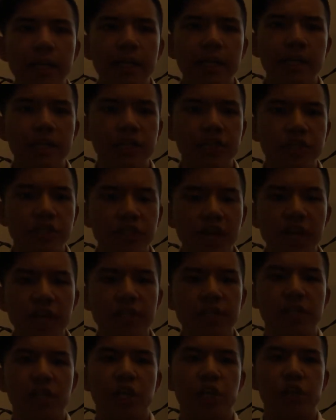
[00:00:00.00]
The second
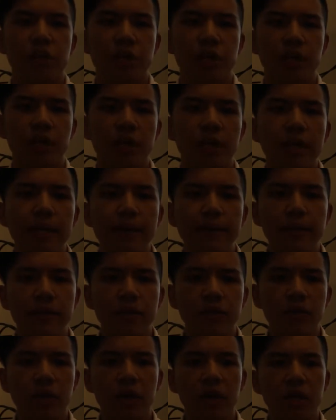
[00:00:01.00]
section
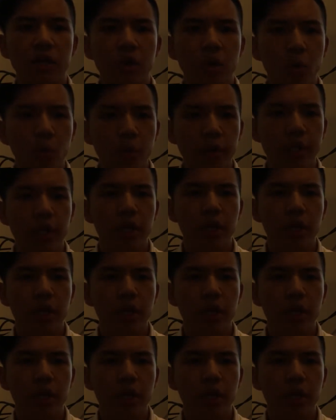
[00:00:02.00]
starts with